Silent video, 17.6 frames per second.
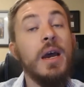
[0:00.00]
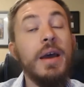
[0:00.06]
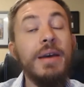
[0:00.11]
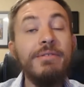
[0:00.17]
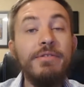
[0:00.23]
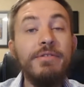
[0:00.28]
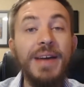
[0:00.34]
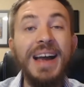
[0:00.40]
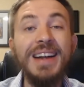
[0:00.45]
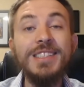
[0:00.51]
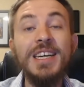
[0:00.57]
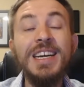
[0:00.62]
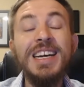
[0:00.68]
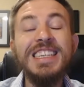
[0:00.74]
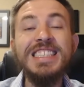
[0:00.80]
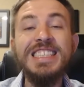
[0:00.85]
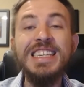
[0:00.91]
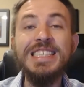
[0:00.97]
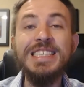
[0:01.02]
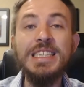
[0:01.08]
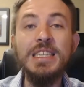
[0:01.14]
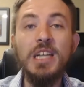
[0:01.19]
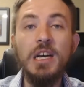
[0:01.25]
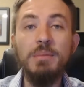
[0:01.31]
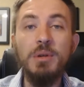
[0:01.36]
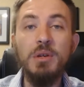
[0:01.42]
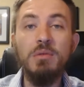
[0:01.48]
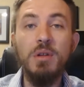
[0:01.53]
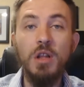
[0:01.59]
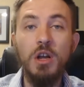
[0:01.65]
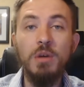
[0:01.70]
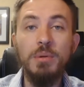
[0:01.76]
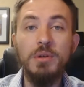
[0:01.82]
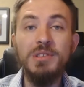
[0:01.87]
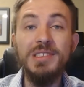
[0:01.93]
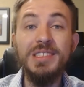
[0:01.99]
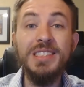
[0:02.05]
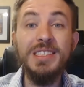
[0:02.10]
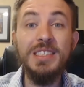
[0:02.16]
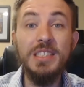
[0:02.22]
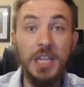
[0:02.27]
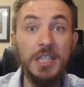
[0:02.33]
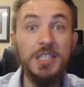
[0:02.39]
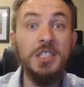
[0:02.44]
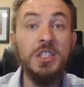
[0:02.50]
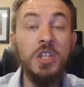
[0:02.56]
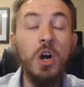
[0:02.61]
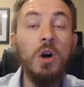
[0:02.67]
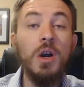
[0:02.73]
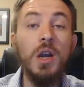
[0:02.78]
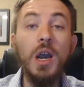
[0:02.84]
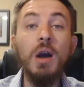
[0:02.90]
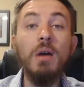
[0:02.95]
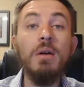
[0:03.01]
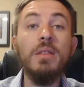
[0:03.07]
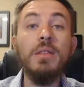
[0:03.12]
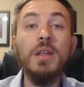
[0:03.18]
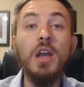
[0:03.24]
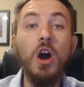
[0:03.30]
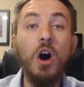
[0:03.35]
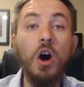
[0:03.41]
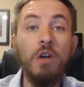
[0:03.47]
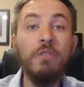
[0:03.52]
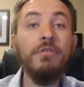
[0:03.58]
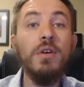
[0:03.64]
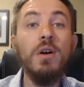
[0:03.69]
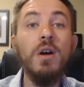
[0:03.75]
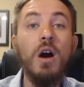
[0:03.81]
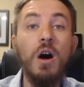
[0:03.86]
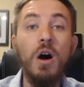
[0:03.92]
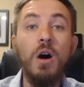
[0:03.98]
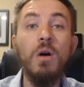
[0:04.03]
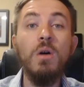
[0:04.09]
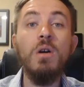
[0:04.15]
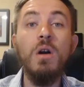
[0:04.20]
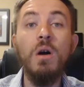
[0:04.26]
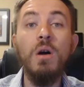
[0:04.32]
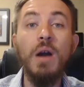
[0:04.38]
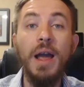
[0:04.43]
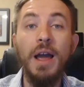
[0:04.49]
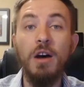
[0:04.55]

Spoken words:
In fact, CCW Global does not currently offer a Hong Kong